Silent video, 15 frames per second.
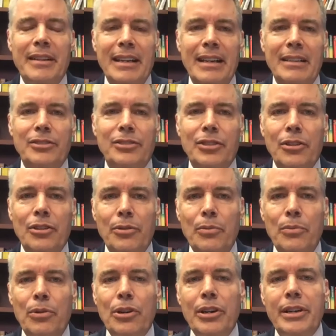And so the
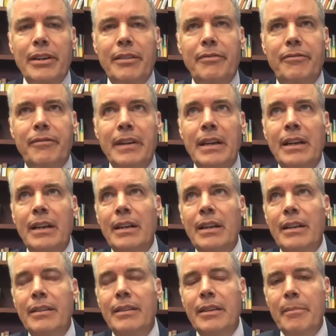work of
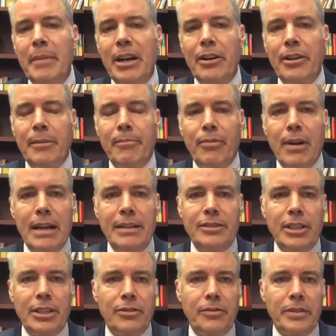the American
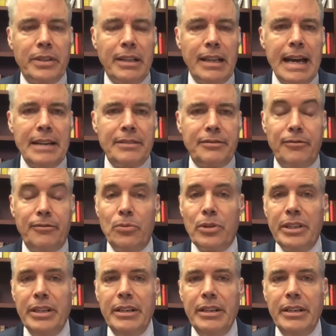Project over the last four